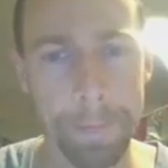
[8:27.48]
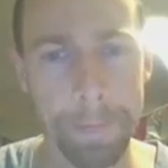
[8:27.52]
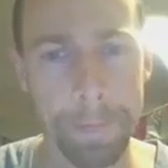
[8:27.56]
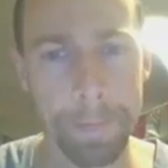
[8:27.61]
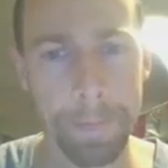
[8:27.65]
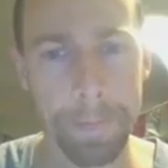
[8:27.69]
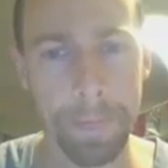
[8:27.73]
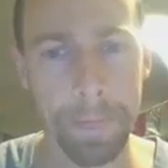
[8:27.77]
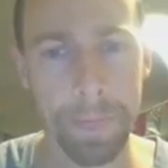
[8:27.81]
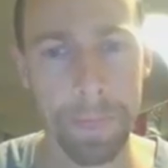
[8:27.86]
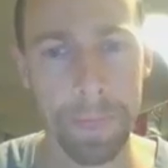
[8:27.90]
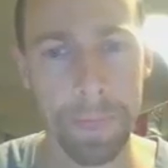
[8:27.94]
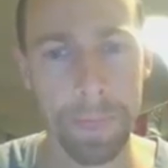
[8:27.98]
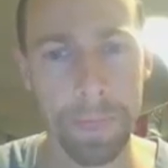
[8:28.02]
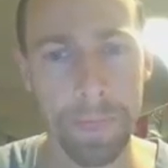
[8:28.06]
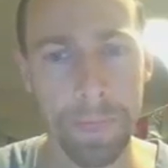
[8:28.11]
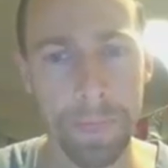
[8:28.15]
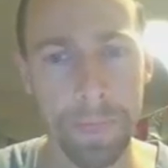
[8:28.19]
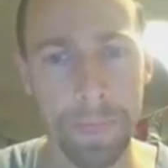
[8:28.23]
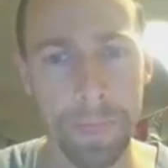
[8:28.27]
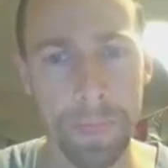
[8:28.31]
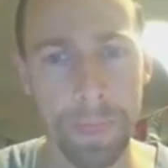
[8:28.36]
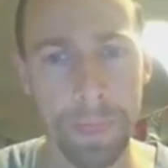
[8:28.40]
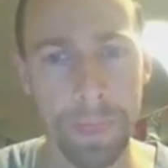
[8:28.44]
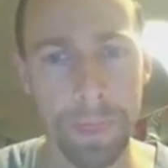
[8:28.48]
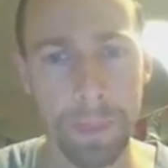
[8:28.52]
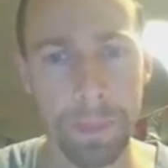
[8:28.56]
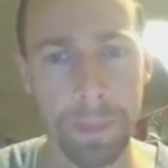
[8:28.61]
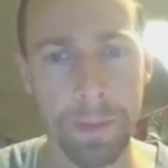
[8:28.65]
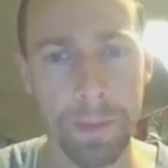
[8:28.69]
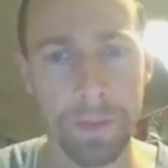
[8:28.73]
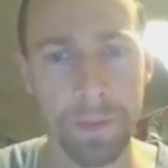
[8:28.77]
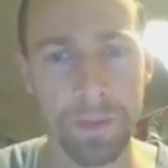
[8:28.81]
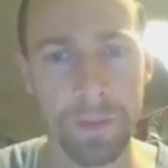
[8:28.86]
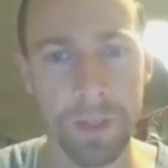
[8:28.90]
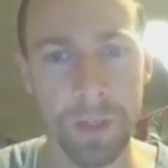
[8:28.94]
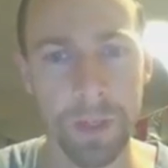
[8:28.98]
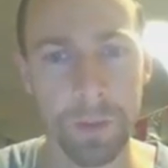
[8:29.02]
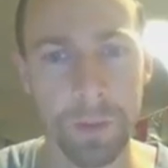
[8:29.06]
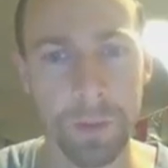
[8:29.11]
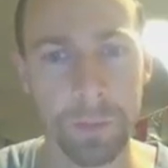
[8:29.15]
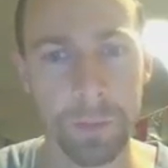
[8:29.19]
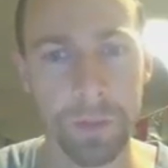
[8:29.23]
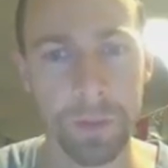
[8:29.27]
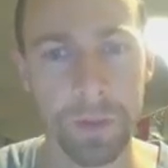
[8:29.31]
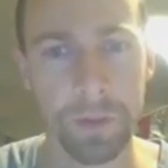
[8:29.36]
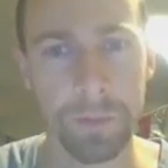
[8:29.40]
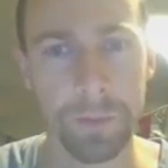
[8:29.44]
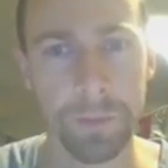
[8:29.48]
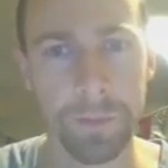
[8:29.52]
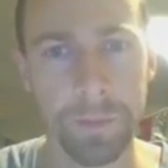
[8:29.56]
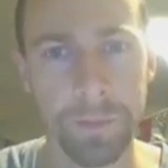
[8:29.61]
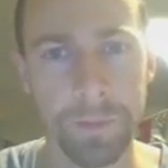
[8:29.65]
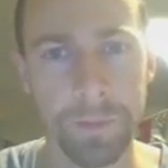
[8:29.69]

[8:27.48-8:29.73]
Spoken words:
Maybe we should go at the bottom.